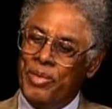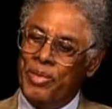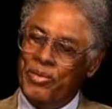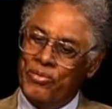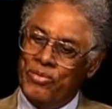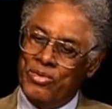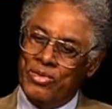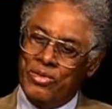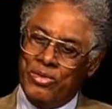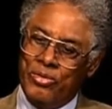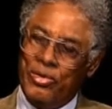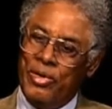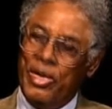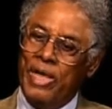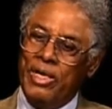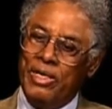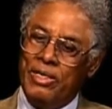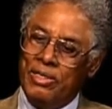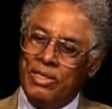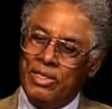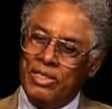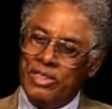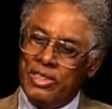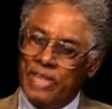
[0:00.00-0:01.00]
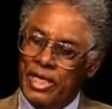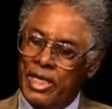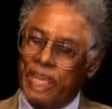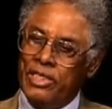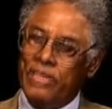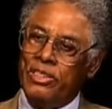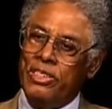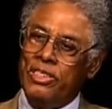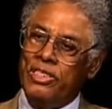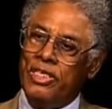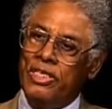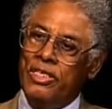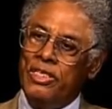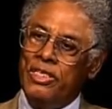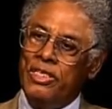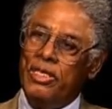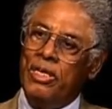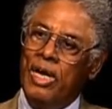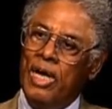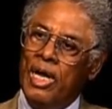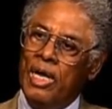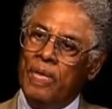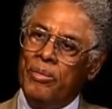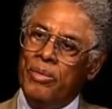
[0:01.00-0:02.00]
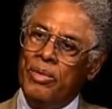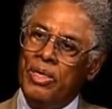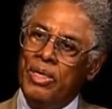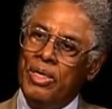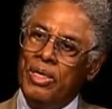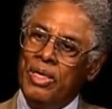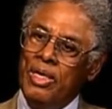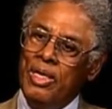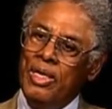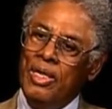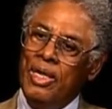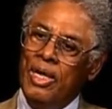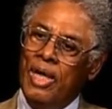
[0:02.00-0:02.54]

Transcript: were made will create disasters in the economy,